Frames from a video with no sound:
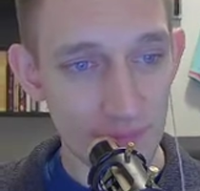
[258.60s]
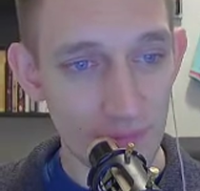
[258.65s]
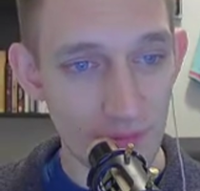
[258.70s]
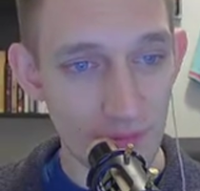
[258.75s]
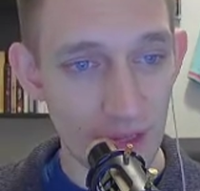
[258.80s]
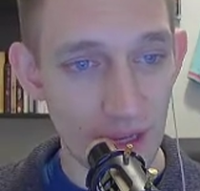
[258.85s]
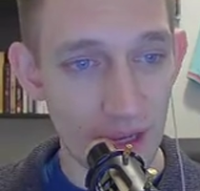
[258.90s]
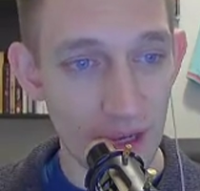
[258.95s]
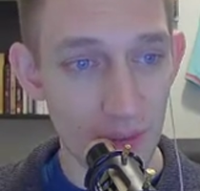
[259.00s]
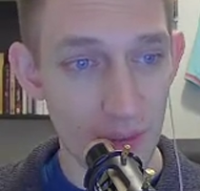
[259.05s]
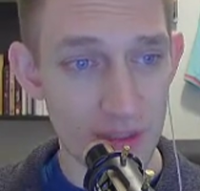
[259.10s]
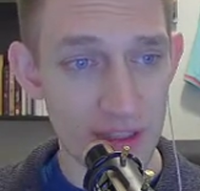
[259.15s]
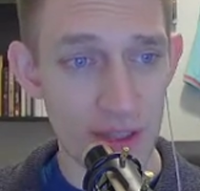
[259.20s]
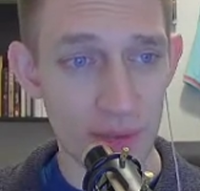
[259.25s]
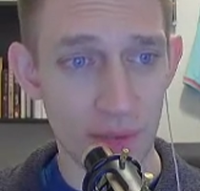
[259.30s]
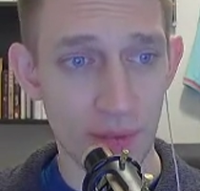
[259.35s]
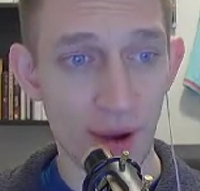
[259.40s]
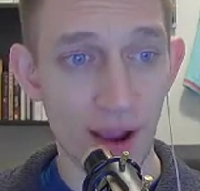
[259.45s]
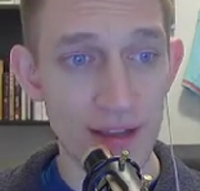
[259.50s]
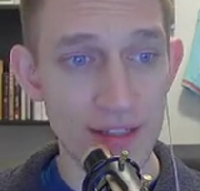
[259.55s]
But
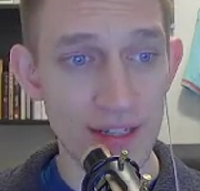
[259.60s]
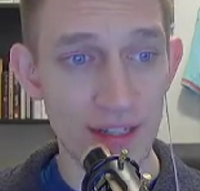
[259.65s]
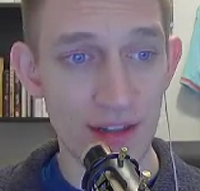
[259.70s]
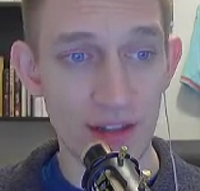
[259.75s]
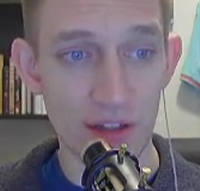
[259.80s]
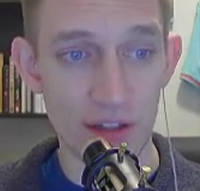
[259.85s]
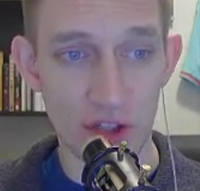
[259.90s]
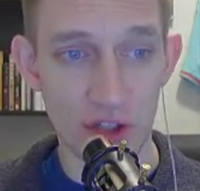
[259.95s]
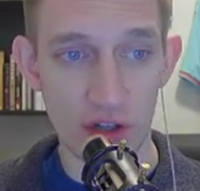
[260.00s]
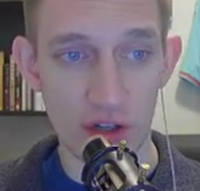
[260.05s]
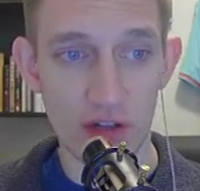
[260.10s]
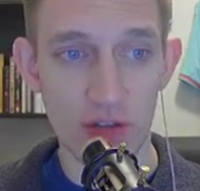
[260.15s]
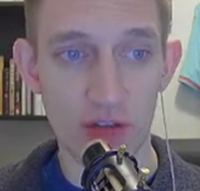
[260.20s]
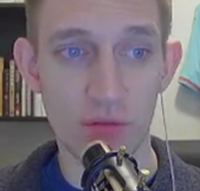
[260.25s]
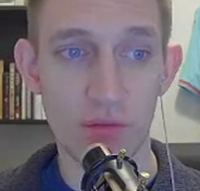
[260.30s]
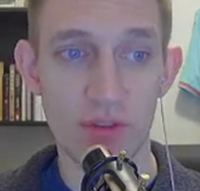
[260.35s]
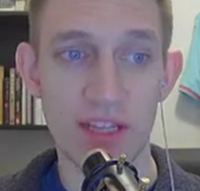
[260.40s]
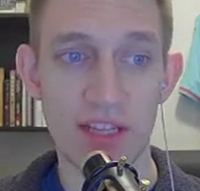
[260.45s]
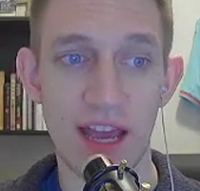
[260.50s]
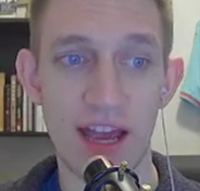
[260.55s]
surprisingly, jungle
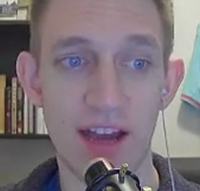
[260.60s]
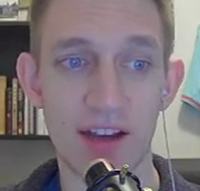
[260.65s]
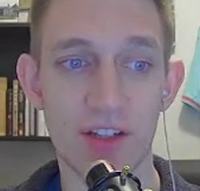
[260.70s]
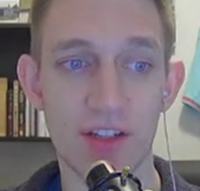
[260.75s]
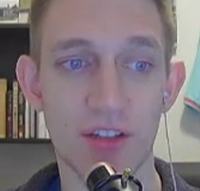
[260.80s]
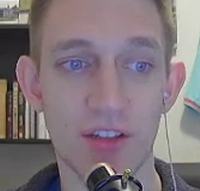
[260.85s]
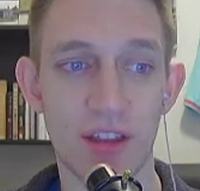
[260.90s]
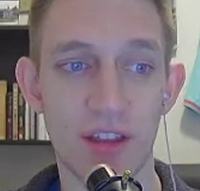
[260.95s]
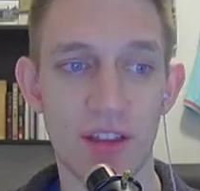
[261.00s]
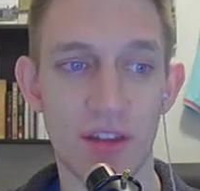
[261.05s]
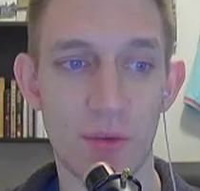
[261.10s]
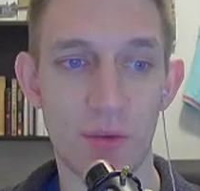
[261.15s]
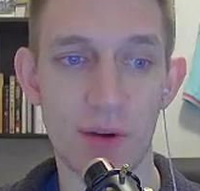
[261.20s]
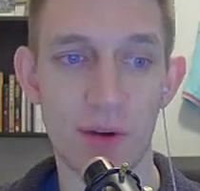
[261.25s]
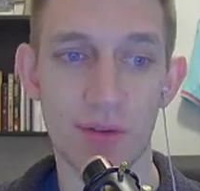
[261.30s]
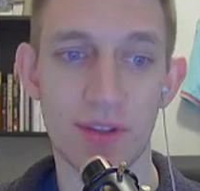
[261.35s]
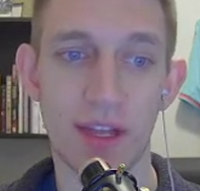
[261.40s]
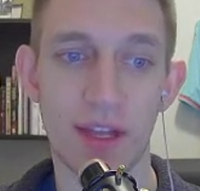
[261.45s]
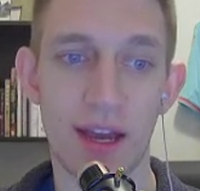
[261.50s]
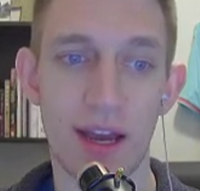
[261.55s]
was actually the
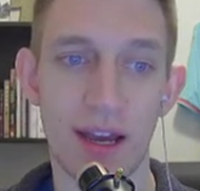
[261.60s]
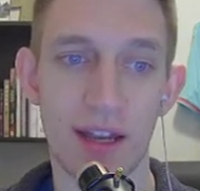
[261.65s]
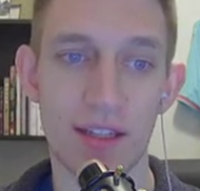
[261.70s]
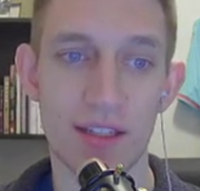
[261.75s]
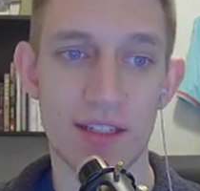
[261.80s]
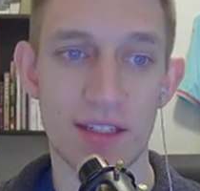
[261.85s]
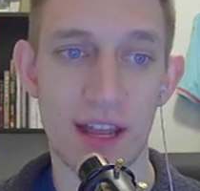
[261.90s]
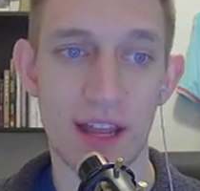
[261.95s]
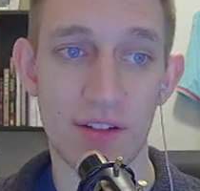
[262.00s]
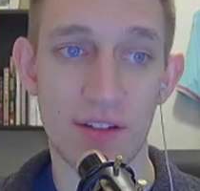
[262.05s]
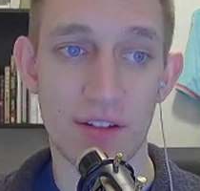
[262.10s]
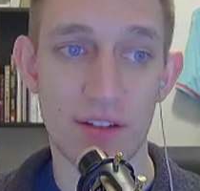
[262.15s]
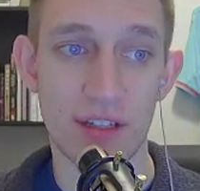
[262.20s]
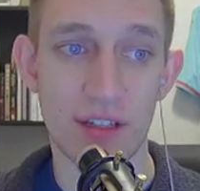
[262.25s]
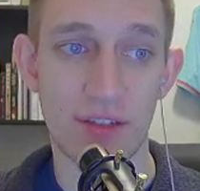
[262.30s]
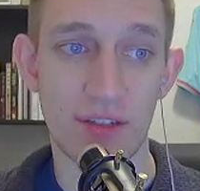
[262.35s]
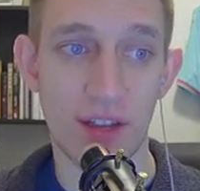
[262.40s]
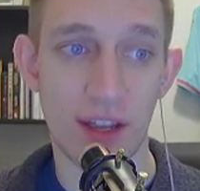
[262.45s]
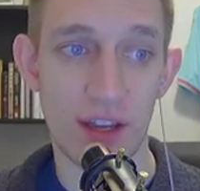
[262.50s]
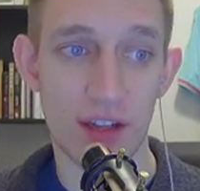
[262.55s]
one with the highest standard
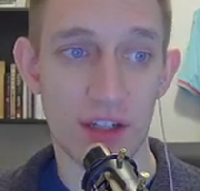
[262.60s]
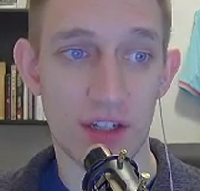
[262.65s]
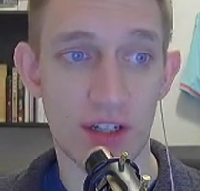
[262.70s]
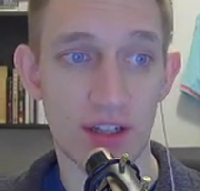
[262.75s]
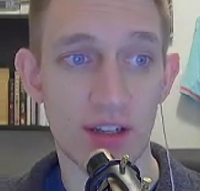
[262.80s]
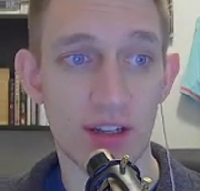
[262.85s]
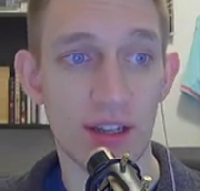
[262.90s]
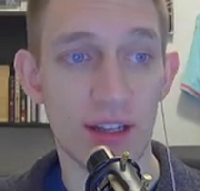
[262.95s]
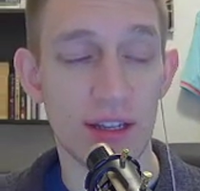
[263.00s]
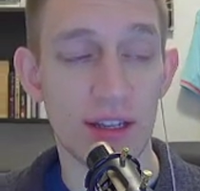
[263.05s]
deviation.